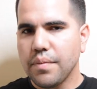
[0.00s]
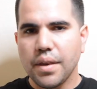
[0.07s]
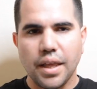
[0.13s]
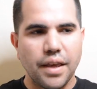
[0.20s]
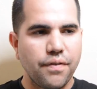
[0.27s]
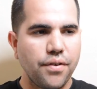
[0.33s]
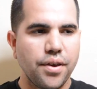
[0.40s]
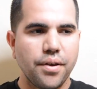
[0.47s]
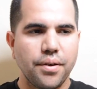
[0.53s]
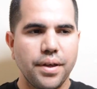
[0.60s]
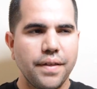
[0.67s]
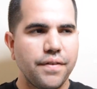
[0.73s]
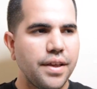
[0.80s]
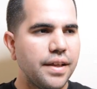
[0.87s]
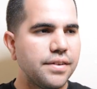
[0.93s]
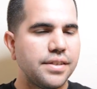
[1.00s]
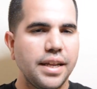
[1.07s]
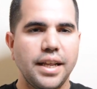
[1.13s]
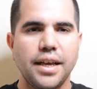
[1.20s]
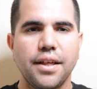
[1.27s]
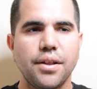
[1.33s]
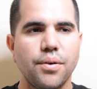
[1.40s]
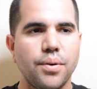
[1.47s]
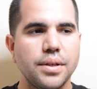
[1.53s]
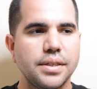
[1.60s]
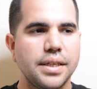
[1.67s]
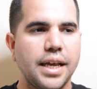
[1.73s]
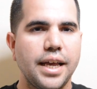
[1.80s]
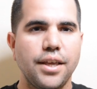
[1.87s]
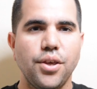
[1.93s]
If there's any other ones
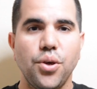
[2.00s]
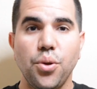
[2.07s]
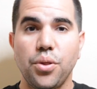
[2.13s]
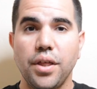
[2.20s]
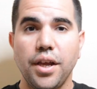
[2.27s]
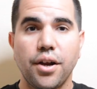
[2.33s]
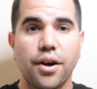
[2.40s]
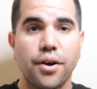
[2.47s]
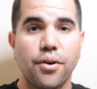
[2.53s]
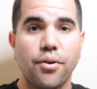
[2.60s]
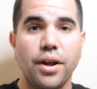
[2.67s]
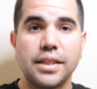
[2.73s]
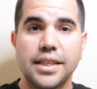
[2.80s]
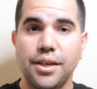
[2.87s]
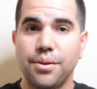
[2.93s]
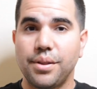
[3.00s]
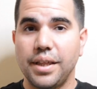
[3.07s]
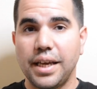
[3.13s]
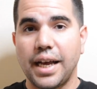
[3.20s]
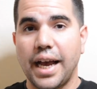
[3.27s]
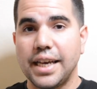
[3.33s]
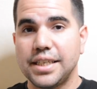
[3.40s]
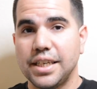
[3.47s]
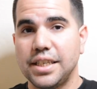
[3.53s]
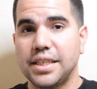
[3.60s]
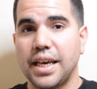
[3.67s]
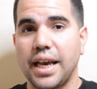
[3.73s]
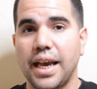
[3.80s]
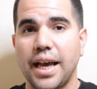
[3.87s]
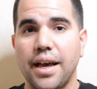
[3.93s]
that you think are great that you think I should
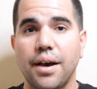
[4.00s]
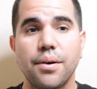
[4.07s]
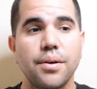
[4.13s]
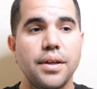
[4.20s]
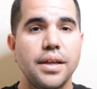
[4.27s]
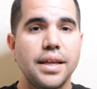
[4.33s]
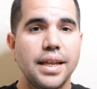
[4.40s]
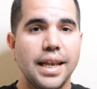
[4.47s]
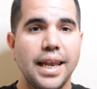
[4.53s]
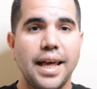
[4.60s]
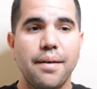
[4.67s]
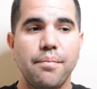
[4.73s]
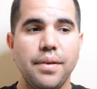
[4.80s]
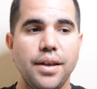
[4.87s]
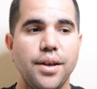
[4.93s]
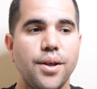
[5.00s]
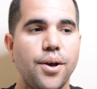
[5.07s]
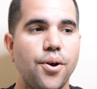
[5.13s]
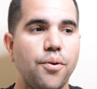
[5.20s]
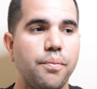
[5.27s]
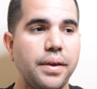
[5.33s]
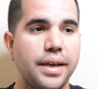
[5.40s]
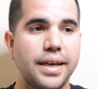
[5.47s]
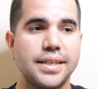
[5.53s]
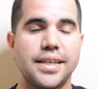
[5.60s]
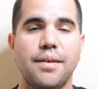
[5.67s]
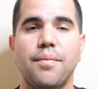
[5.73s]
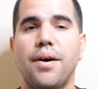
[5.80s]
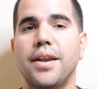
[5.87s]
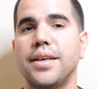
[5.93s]
check out, let me know, because
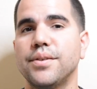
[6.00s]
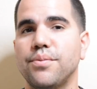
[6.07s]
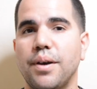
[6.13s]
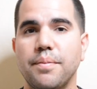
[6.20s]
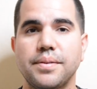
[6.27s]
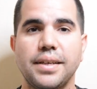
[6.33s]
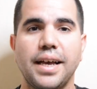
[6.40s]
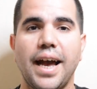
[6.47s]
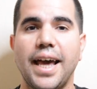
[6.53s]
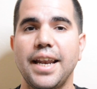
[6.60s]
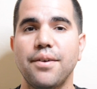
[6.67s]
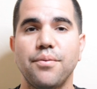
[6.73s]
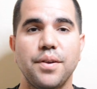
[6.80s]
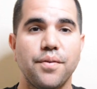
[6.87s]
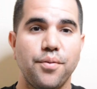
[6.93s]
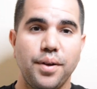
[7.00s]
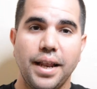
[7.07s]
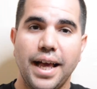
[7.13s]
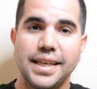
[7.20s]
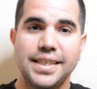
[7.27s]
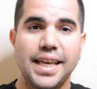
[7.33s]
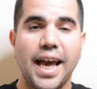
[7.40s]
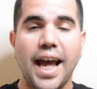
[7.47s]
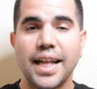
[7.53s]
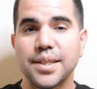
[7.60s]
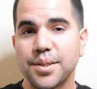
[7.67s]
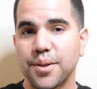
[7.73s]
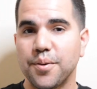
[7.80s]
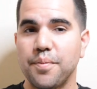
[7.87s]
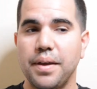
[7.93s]
I'm on his website. I didn't even realize he had
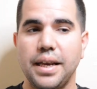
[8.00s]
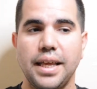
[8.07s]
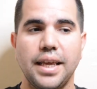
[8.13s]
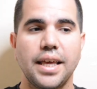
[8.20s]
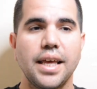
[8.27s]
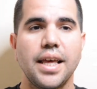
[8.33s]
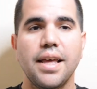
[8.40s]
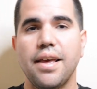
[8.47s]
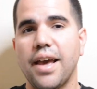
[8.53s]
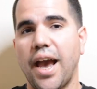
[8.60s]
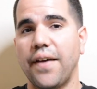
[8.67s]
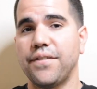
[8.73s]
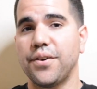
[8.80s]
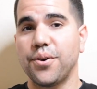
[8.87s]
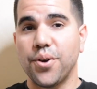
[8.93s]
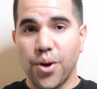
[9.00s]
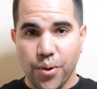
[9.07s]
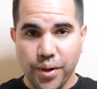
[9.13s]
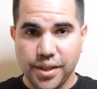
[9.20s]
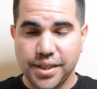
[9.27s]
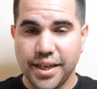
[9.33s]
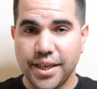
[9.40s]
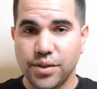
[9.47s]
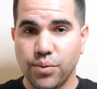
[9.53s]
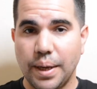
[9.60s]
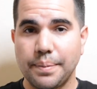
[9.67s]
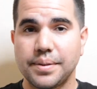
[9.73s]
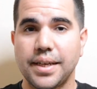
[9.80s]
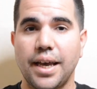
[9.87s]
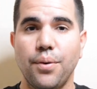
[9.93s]
so many after going to his
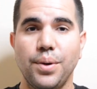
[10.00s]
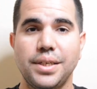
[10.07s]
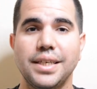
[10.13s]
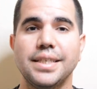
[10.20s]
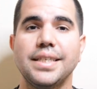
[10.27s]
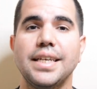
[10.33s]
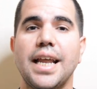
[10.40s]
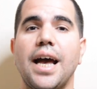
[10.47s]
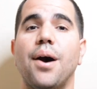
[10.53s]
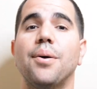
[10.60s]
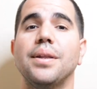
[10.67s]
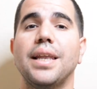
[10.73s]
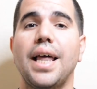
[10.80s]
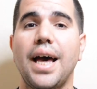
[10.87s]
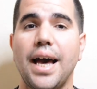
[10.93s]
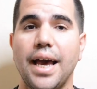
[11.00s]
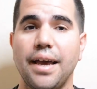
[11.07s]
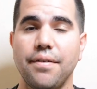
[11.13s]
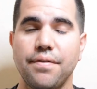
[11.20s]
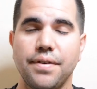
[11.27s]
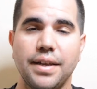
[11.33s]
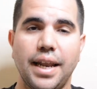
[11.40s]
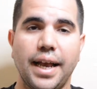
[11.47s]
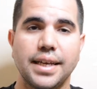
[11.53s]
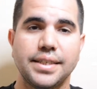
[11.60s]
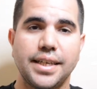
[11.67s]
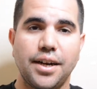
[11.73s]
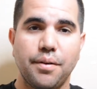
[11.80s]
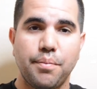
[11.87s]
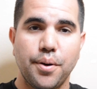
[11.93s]
website, which is now live. Like I
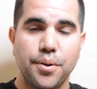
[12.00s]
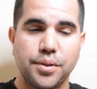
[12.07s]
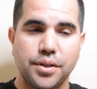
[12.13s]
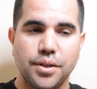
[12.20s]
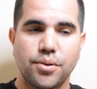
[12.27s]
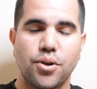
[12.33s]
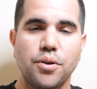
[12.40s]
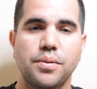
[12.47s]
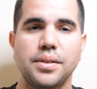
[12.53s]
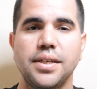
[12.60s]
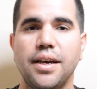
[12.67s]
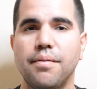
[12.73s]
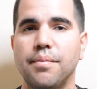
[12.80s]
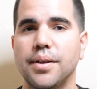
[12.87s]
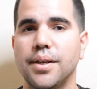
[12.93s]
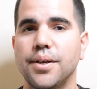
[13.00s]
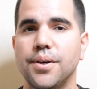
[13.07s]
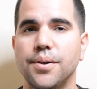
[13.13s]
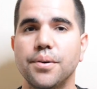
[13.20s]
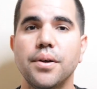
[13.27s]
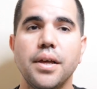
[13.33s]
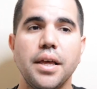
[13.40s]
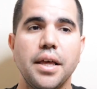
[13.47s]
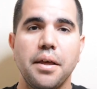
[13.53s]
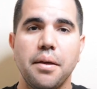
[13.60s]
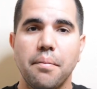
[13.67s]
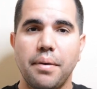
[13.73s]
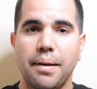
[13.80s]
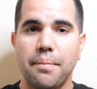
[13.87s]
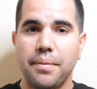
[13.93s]
said, I'll post the description down below.
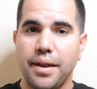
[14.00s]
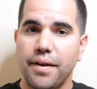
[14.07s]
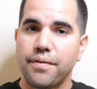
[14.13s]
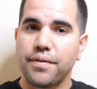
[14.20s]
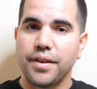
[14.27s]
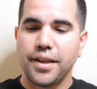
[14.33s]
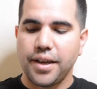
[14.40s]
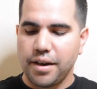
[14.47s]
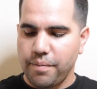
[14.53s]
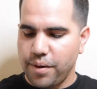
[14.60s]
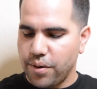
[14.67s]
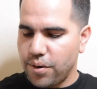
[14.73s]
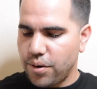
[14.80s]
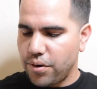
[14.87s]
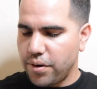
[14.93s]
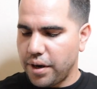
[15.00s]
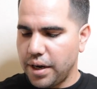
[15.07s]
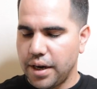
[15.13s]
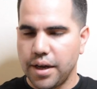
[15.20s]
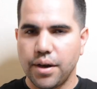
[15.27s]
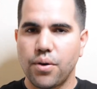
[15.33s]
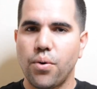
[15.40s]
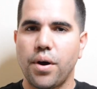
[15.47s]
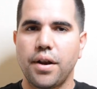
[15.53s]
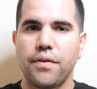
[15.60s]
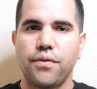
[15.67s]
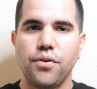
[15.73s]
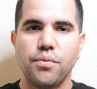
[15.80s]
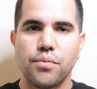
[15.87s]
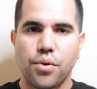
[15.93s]
but I'm definitely going to be ordering quite a
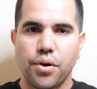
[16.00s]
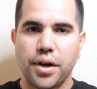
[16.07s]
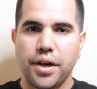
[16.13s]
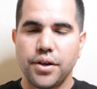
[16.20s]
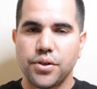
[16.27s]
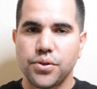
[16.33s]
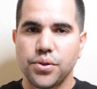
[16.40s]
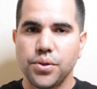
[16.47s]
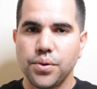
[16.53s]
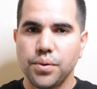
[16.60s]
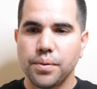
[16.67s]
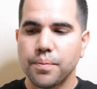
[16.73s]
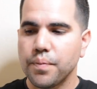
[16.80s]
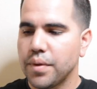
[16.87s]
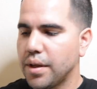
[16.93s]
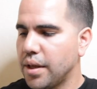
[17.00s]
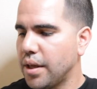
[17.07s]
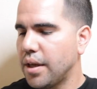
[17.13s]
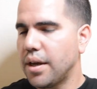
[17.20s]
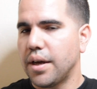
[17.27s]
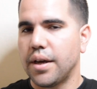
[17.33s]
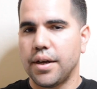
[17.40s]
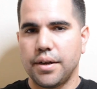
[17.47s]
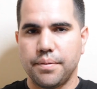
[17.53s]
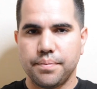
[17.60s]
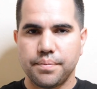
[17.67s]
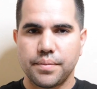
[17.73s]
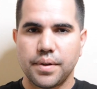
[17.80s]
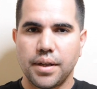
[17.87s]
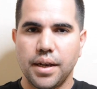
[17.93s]
few more here soon.
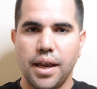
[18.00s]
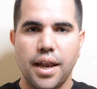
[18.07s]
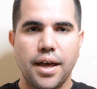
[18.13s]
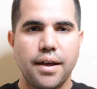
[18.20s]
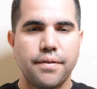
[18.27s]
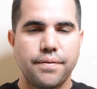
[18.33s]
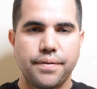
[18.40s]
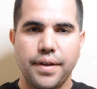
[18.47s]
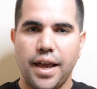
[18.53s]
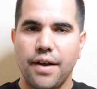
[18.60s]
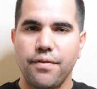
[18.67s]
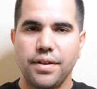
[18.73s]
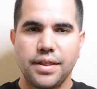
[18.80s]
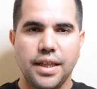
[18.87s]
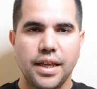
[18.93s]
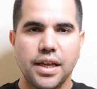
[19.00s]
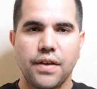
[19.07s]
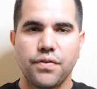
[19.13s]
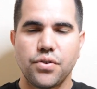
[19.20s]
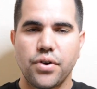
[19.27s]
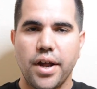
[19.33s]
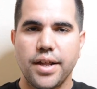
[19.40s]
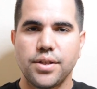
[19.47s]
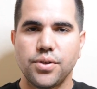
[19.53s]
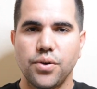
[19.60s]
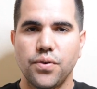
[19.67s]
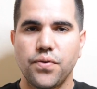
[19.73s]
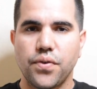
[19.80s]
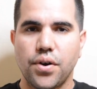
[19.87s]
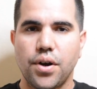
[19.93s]
Love everything I've tried so
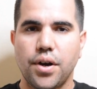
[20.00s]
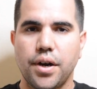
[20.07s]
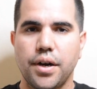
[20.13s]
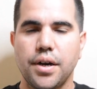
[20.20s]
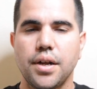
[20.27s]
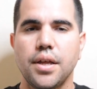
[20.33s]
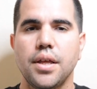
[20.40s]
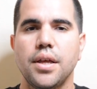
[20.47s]
far.